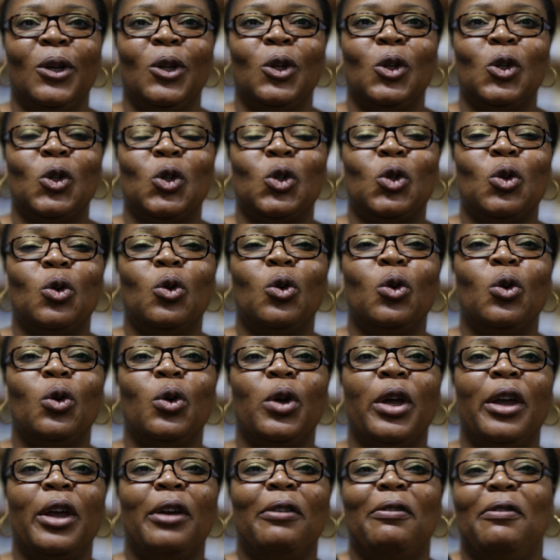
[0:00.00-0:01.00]
So
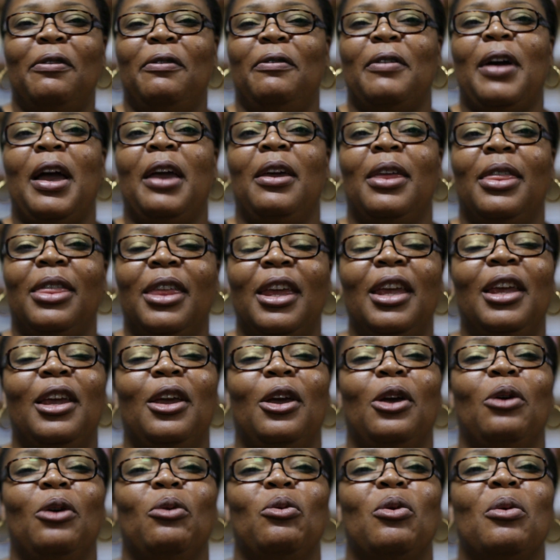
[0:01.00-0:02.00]
if I think
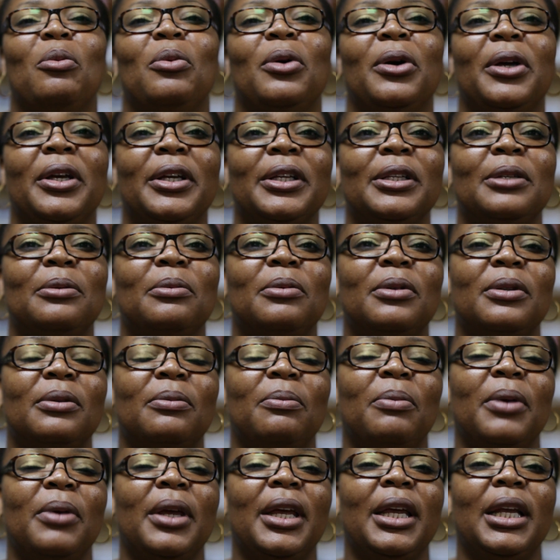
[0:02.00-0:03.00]
a woman is
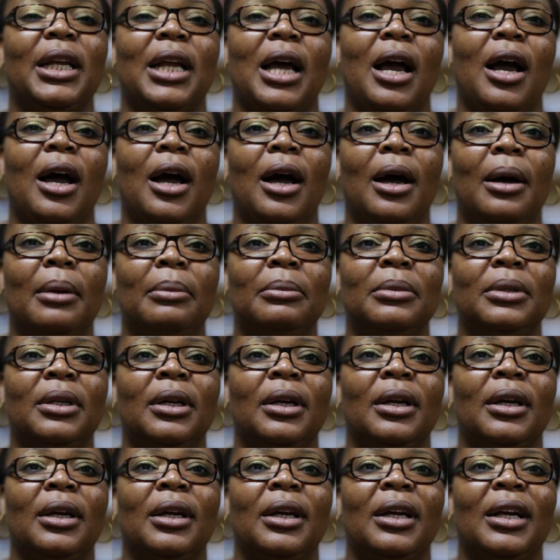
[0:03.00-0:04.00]
being harmed,
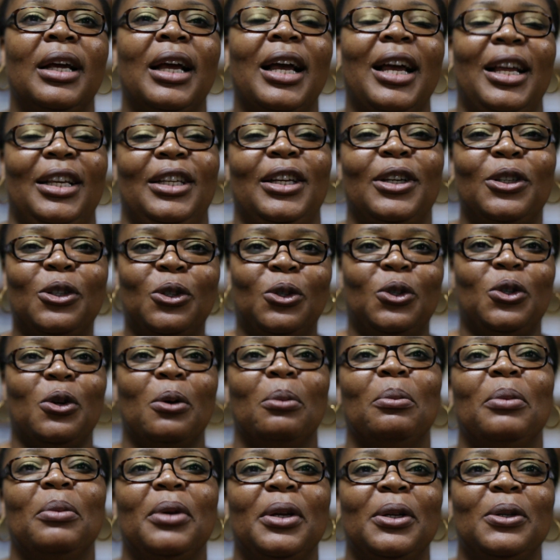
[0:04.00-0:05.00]
I just
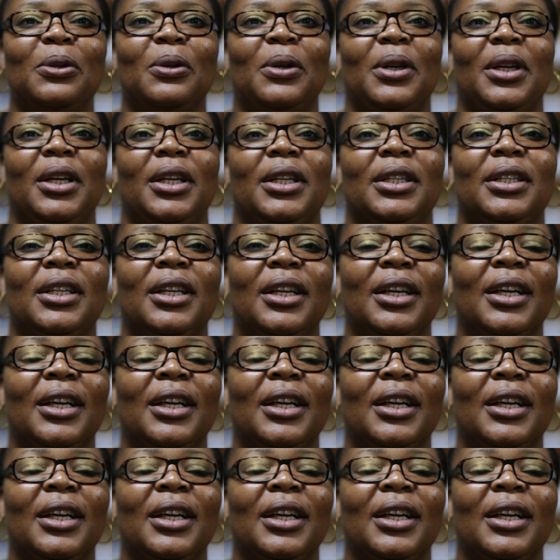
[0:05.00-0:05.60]
jump into it.